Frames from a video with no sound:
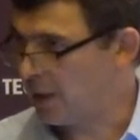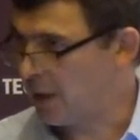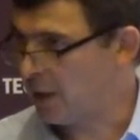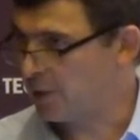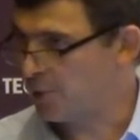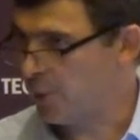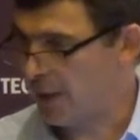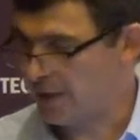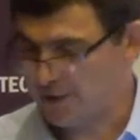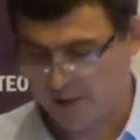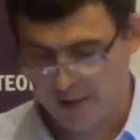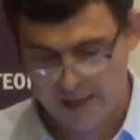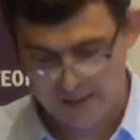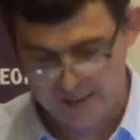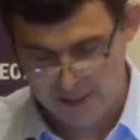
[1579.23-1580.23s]
And by
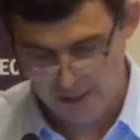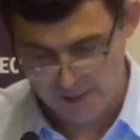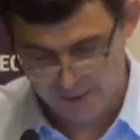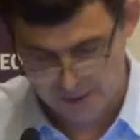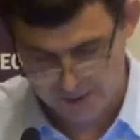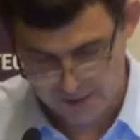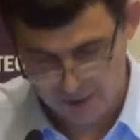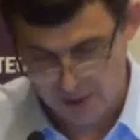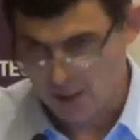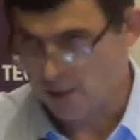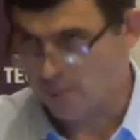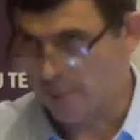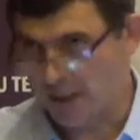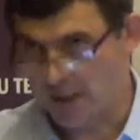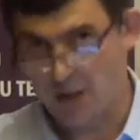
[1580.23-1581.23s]
contrast, the idea
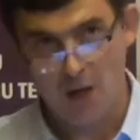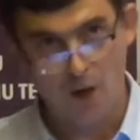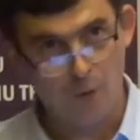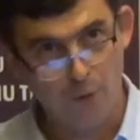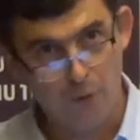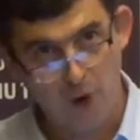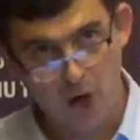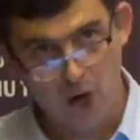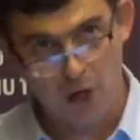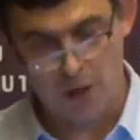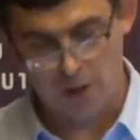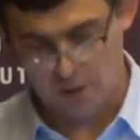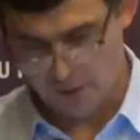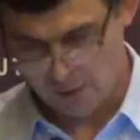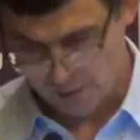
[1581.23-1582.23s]
that being
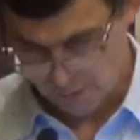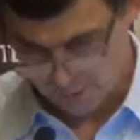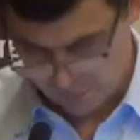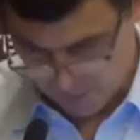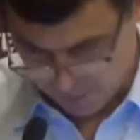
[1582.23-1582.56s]
far